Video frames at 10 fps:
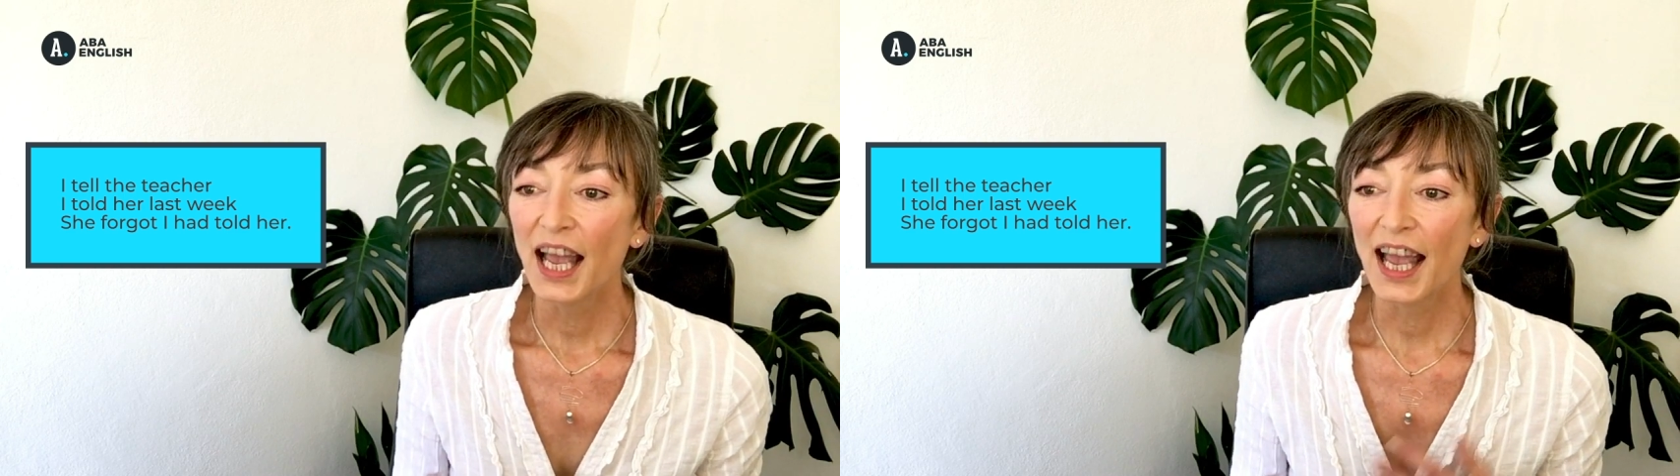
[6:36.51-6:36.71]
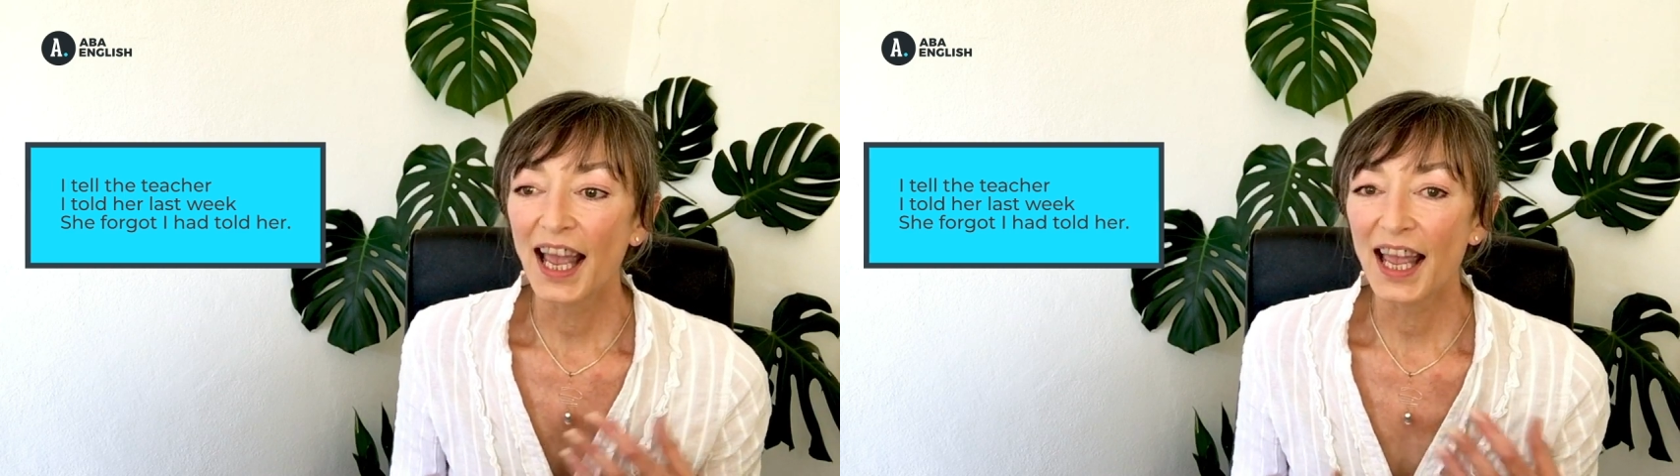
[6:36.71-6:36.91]

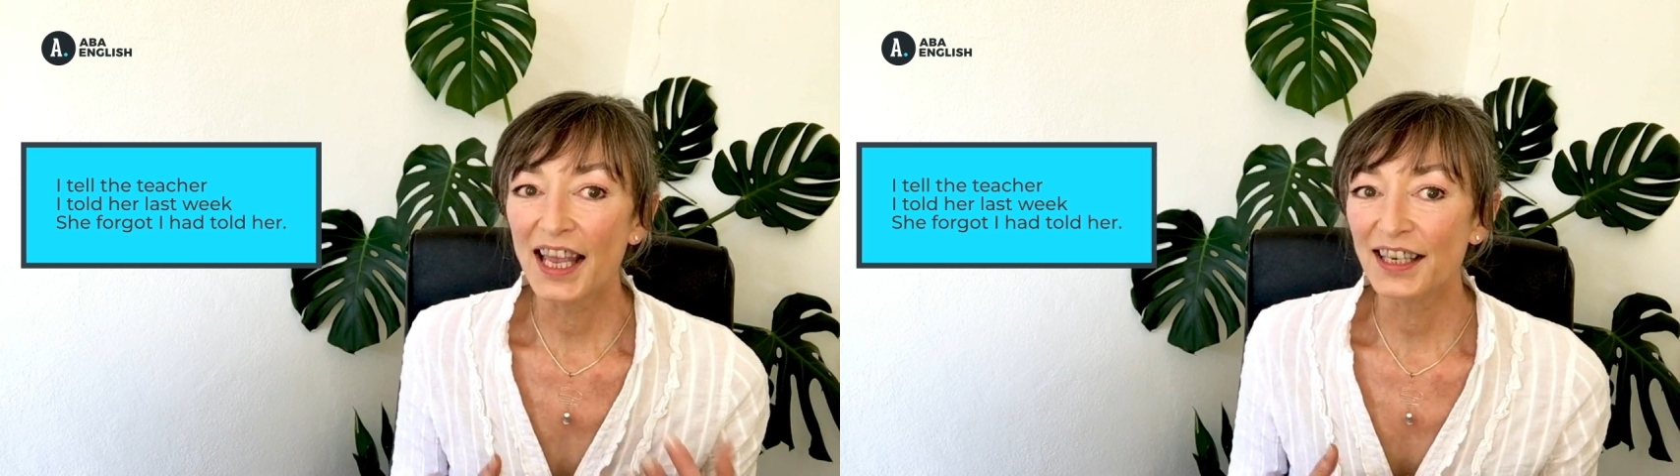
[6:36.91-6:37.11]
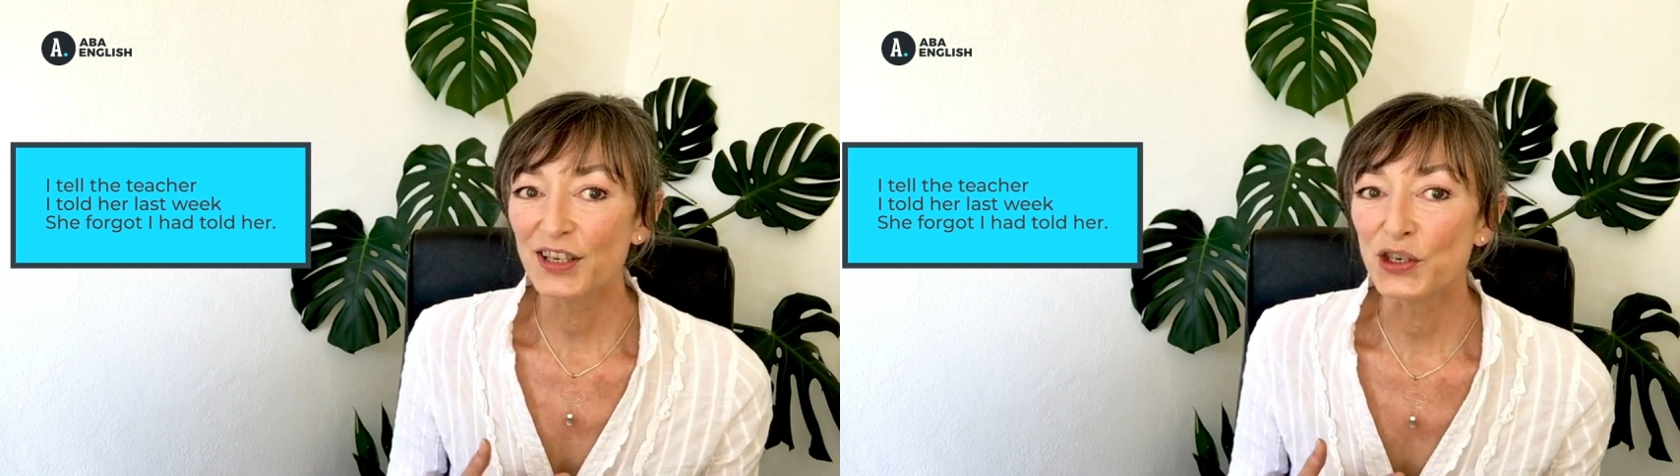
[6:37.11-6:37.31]

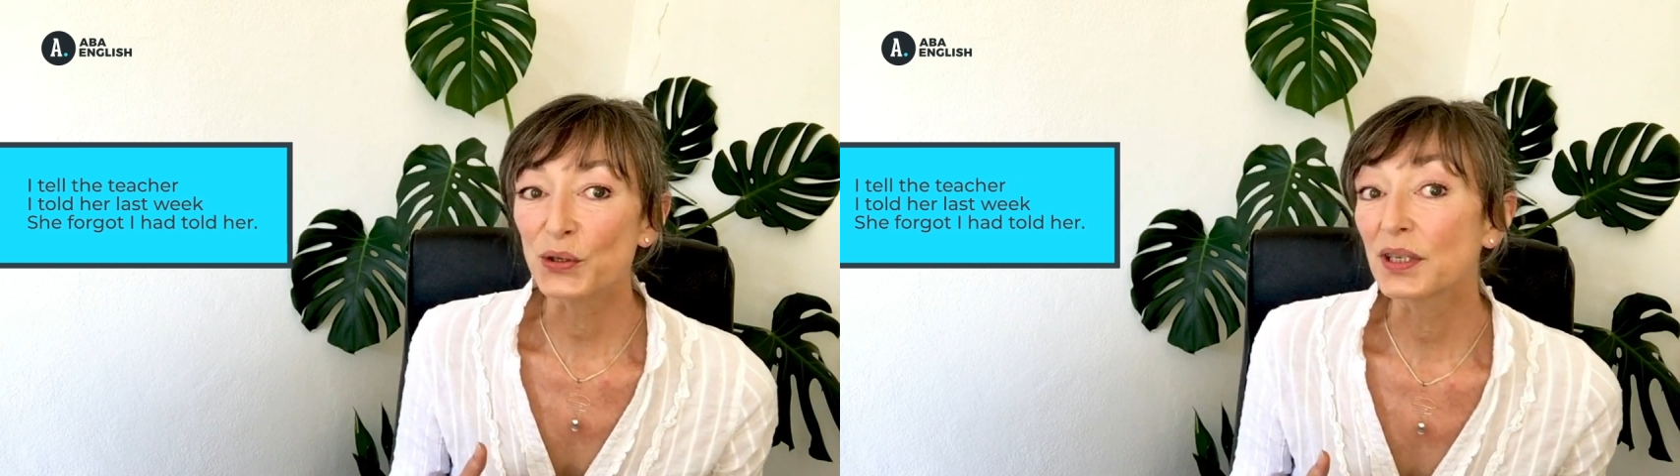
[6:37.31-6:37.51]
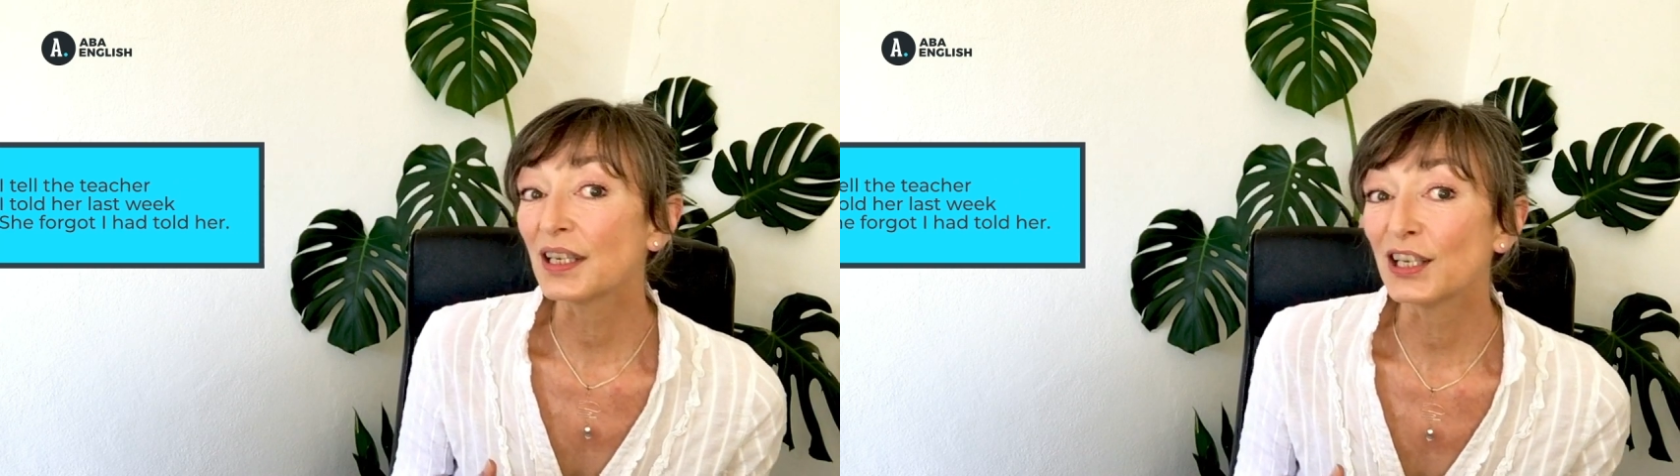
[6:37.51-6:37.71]
And as you
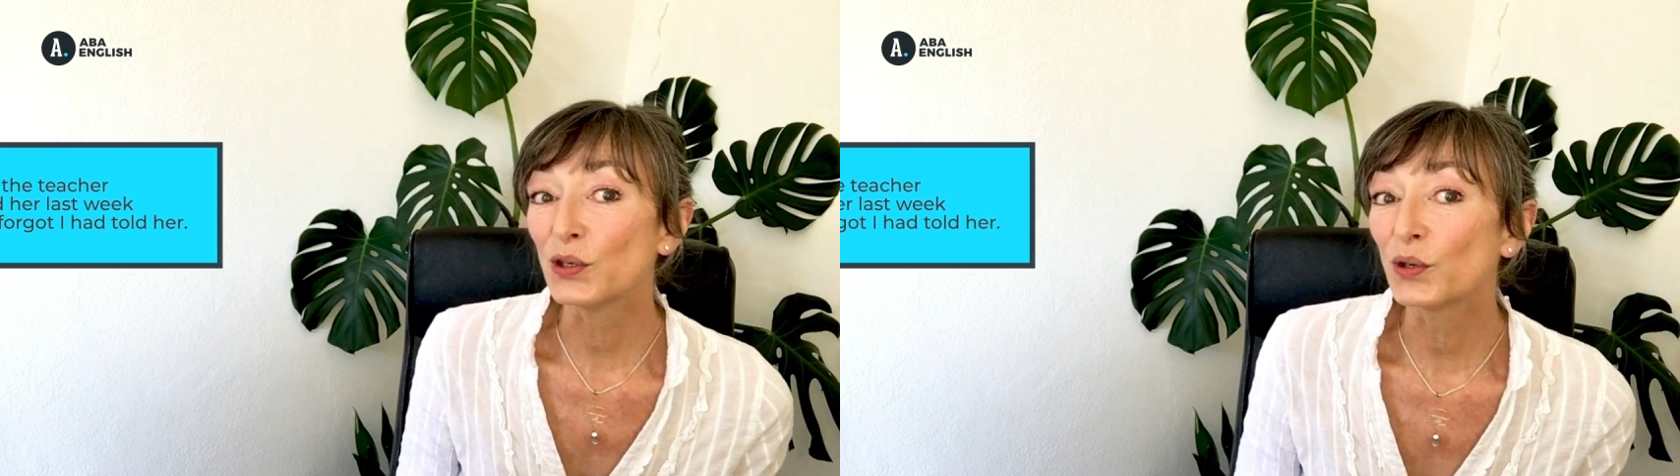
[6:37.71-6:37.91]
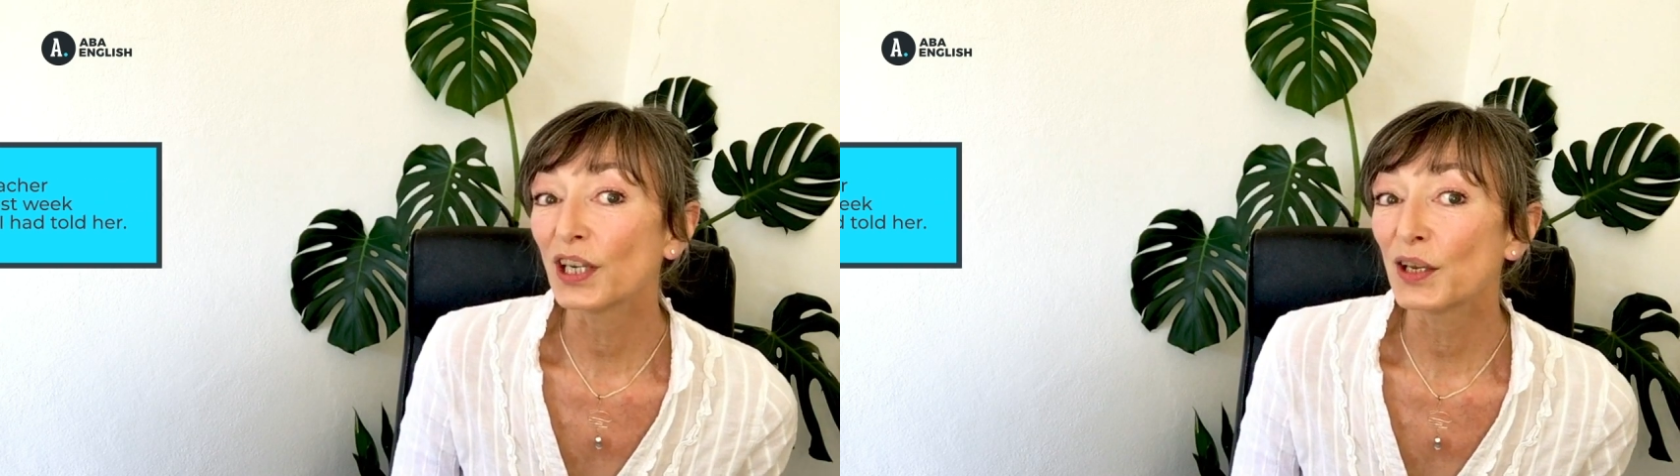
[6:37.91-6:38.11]
see, you
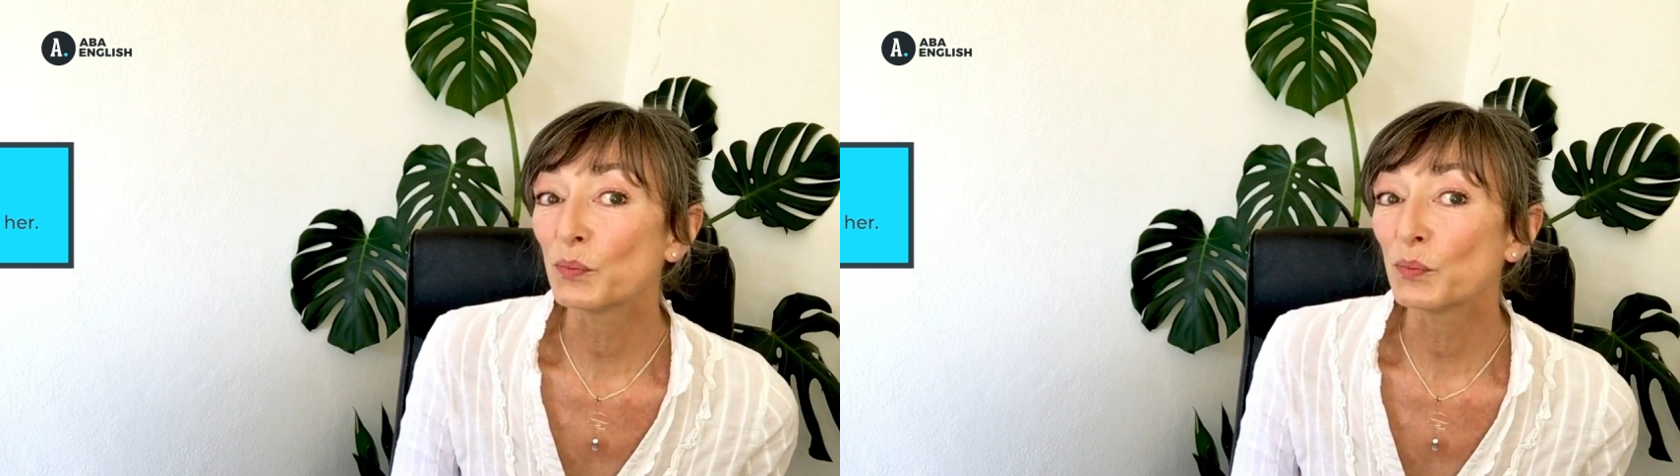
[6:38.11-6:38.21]
can